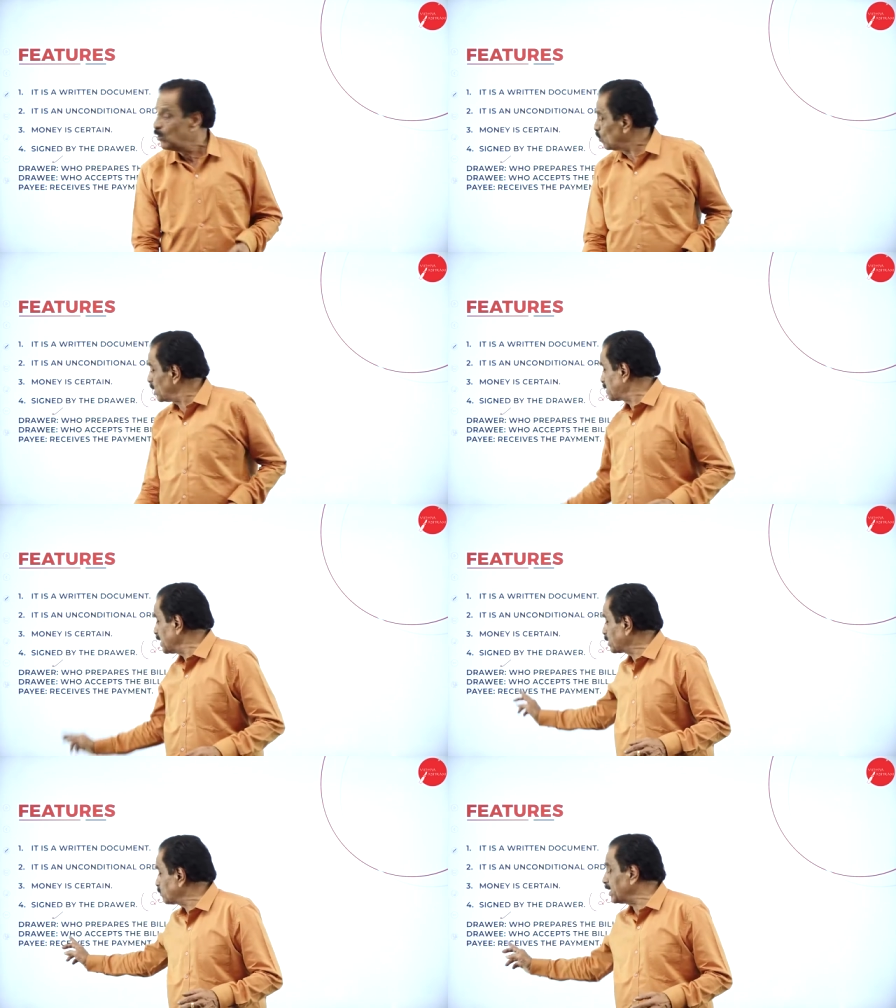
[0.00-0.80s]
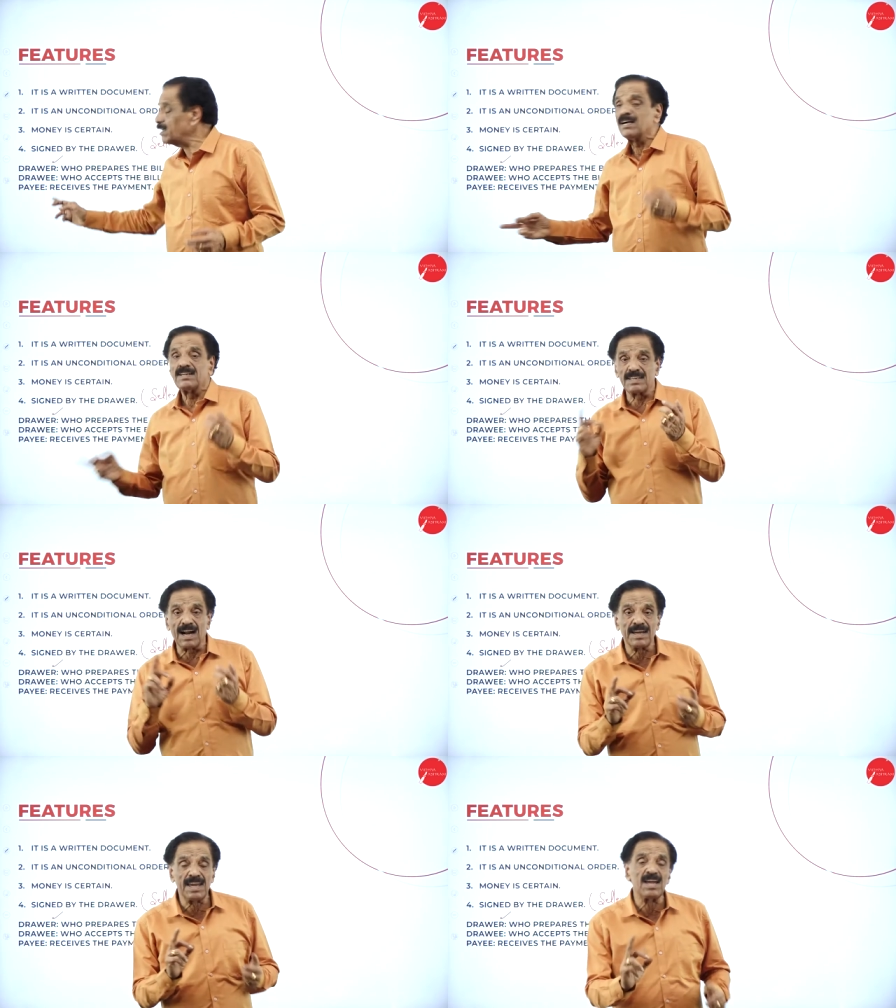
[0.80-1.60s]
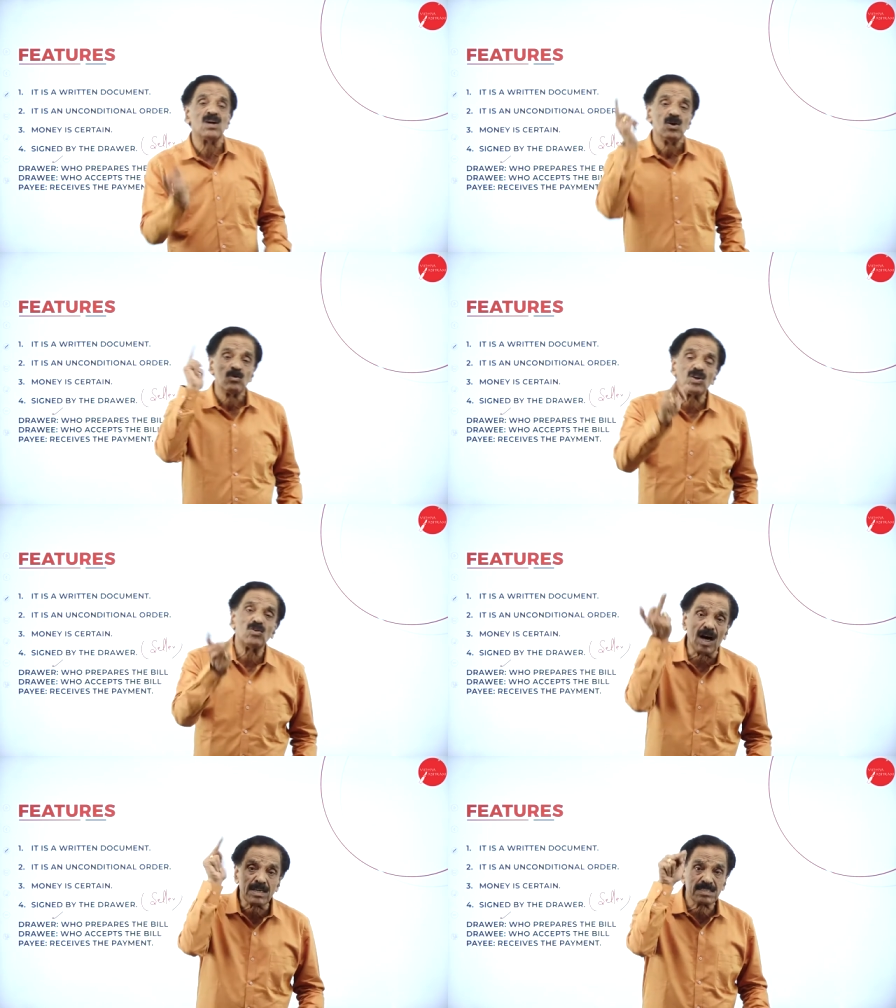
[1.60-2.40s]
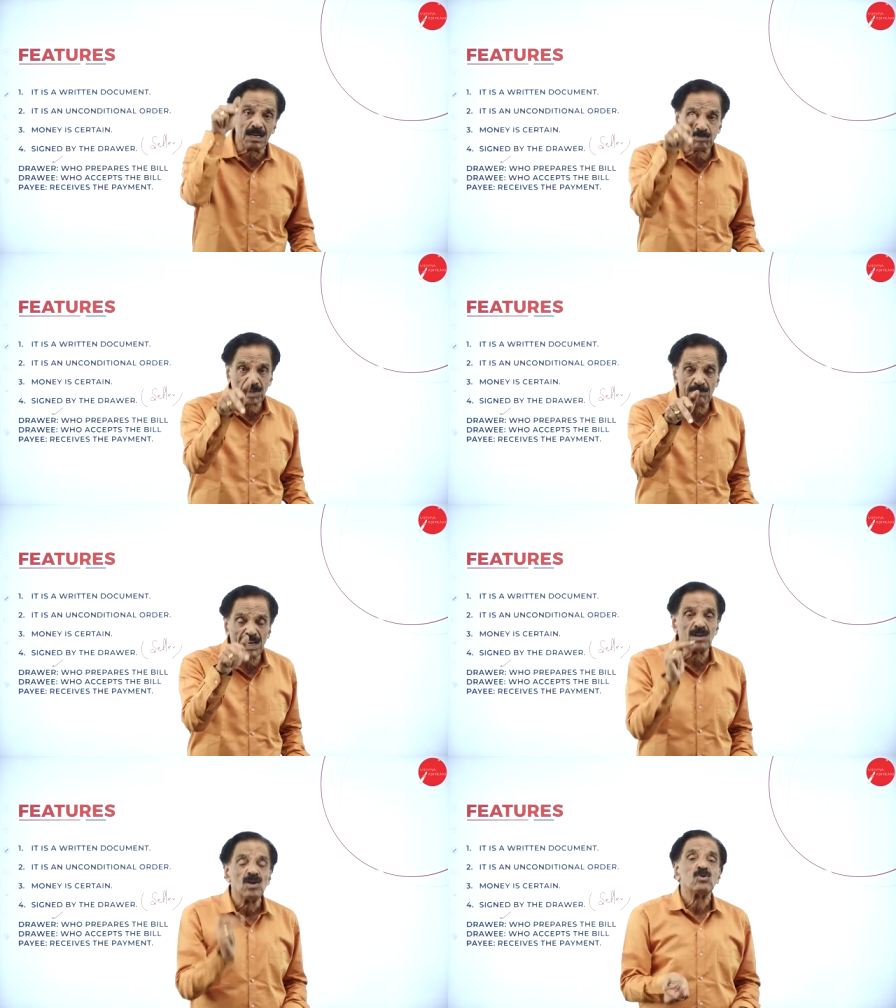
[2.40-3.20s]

Who is next one? Drawee. One who accepts the bill.